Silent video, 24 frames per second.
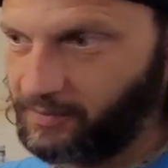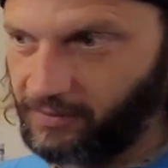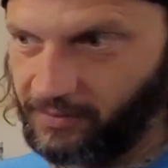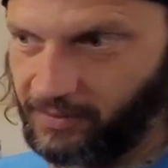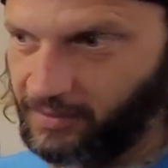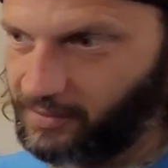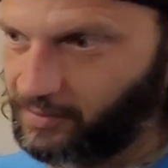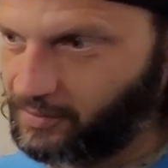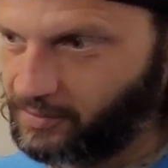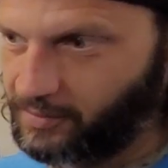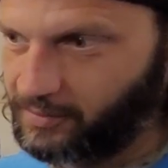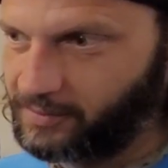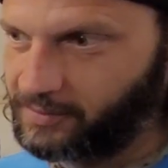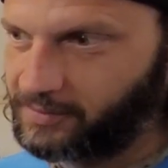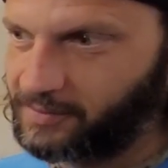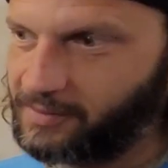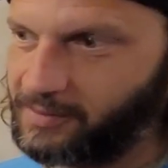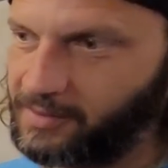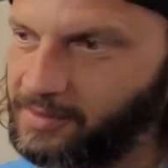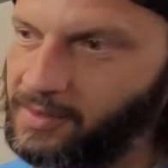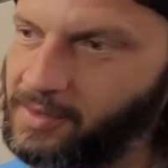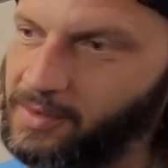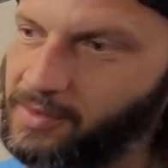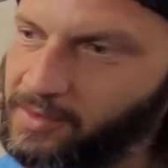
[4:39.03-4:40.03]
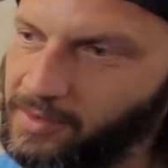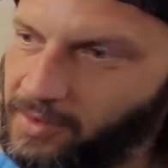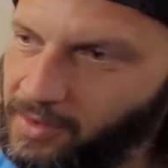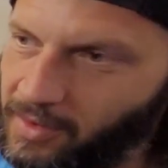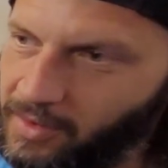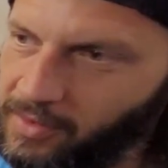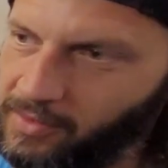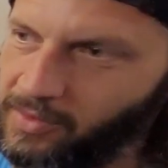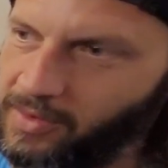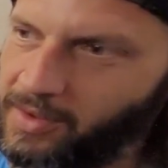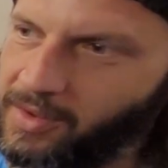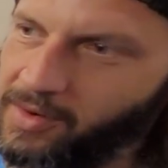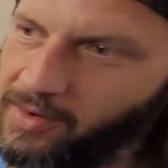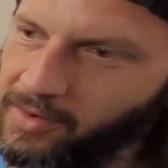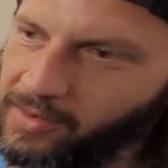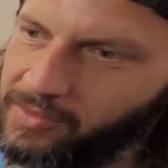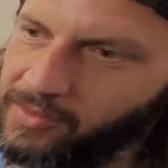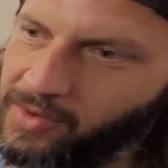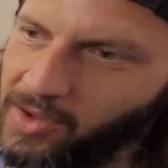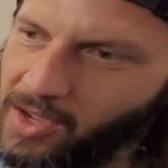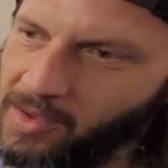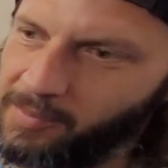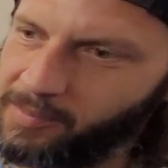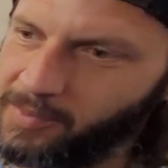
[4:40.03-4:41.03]
zero a lot on
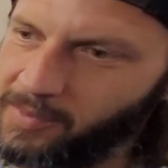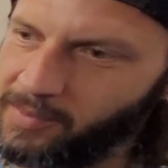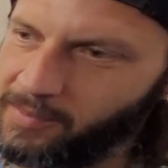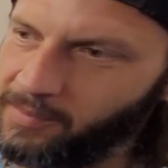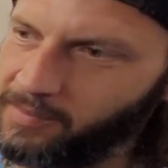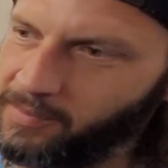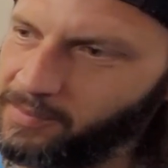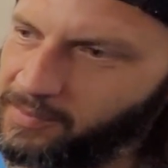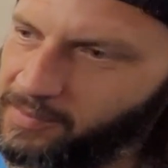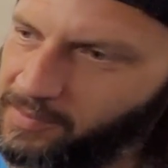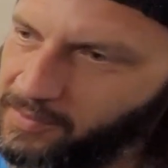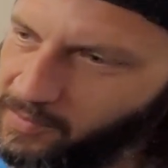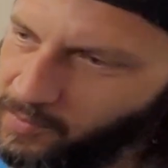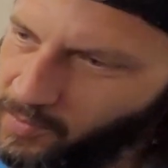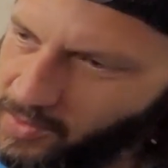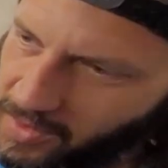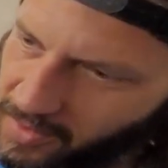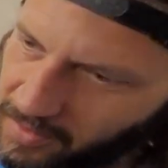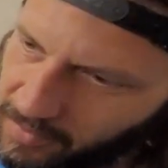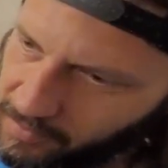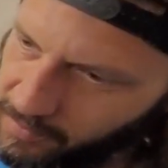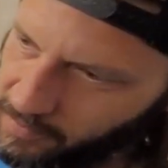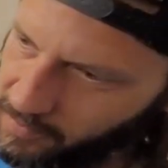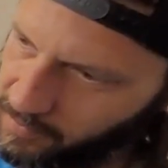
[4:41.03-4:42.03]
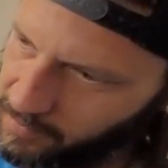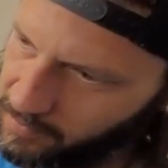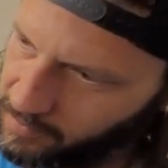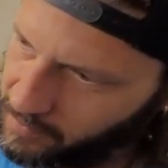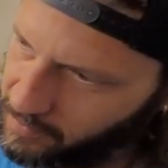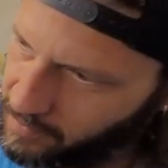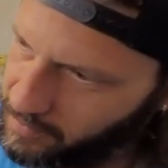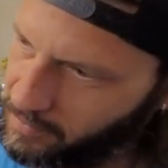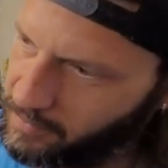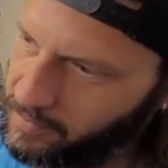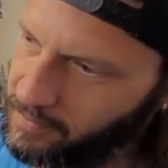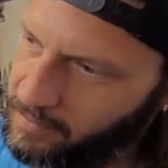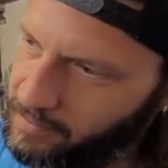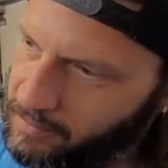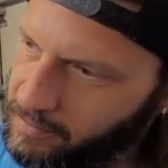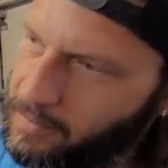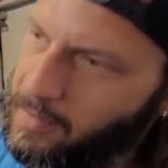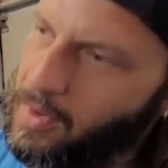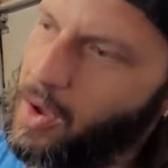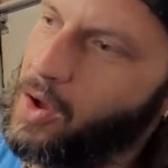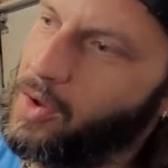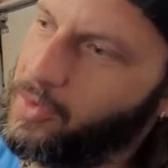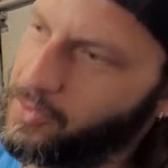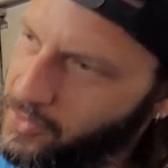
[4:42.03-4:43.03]
top and well
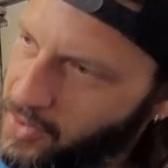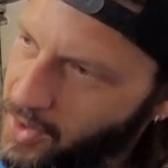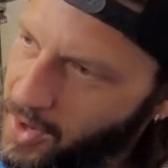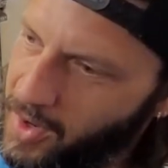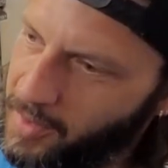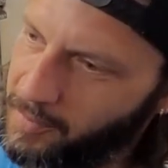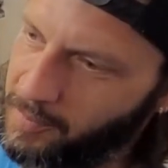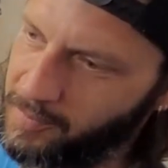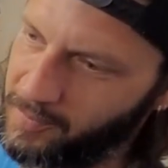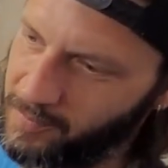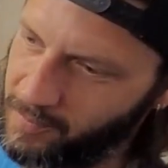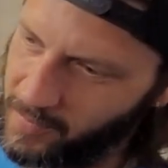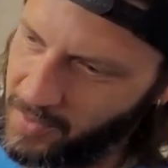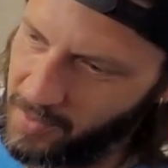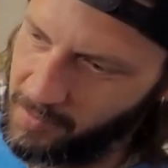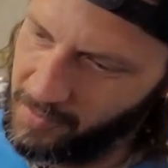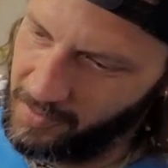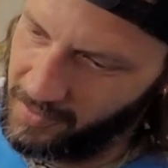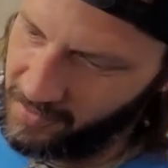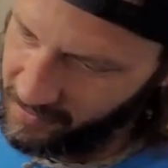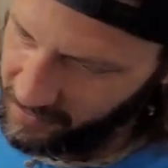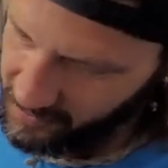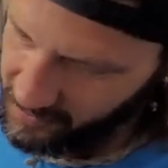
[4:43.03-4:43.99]
on top maybe